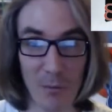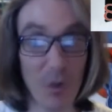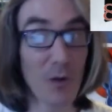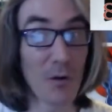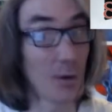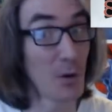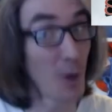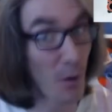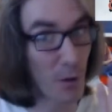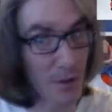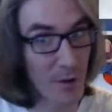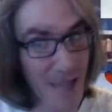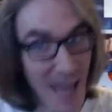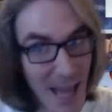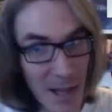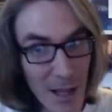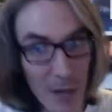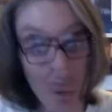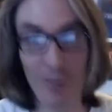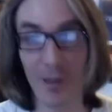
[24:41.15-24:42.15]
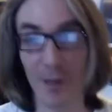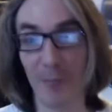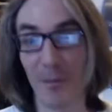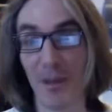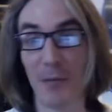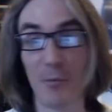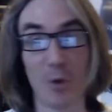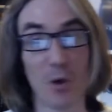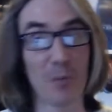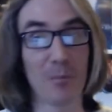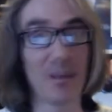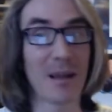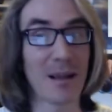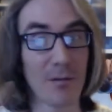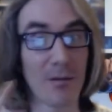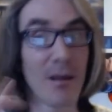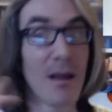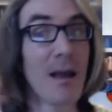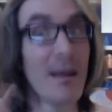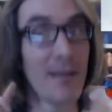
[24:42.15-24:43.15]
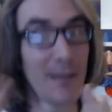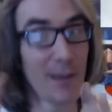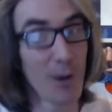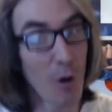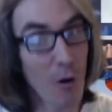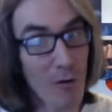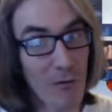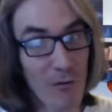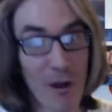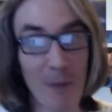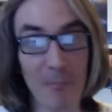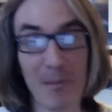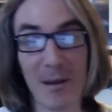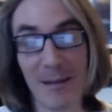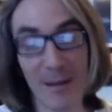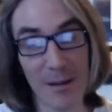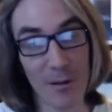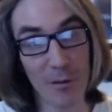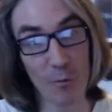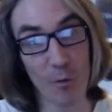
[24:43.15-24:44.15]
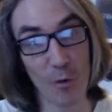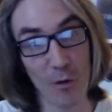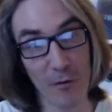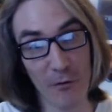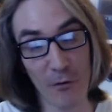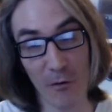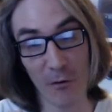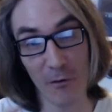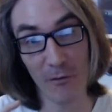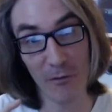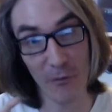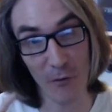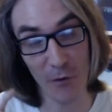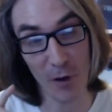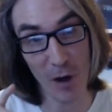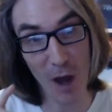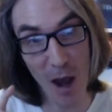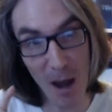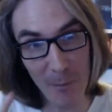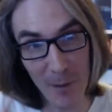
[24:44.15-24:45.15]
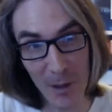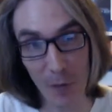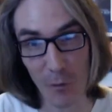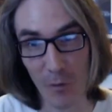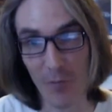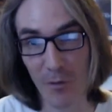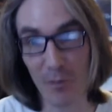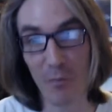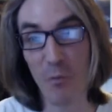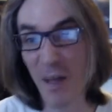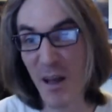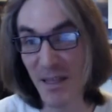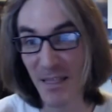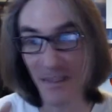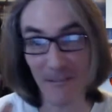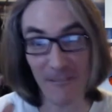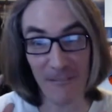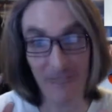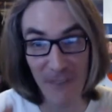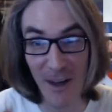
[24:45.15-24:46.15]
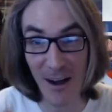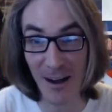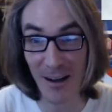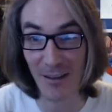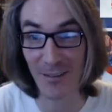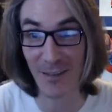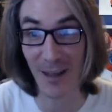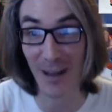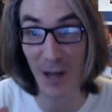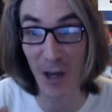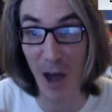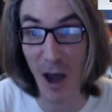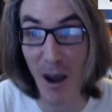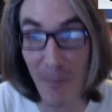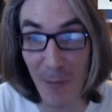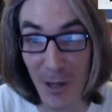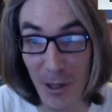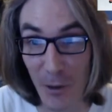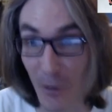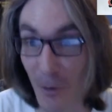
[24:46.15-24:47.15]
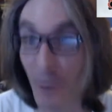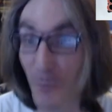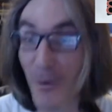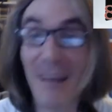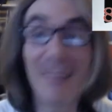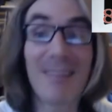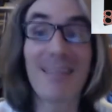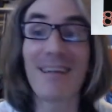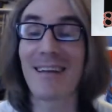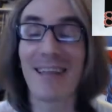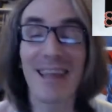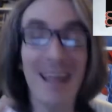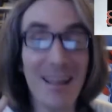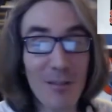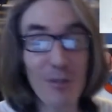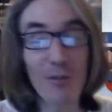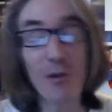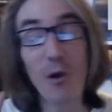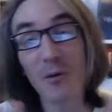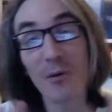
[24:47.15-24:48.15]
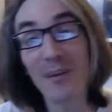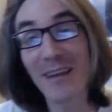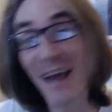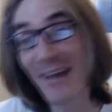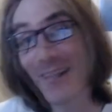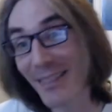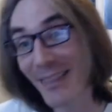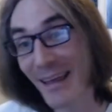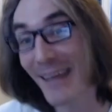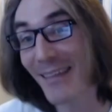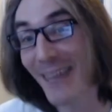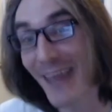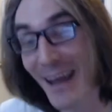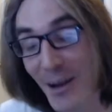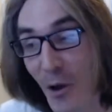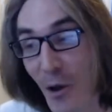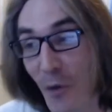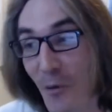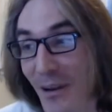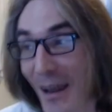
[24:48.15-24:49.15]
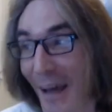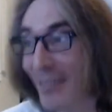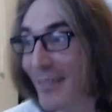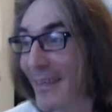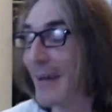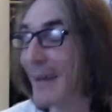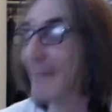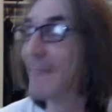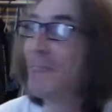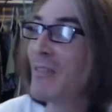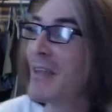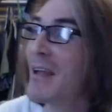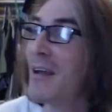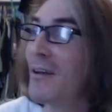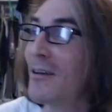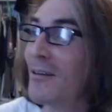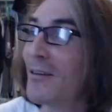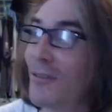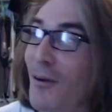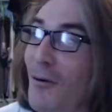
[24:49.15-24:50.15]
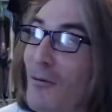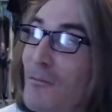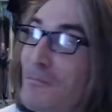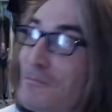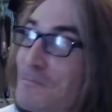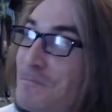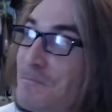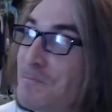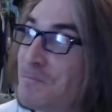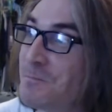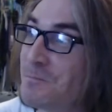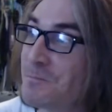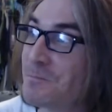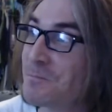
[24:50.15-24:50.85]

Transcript: those anymore. No, you can't use them anymore because the old floppy disks were for Commodores. What the fuck is a Commodore, right? The kids know nothing. They know nothing. So,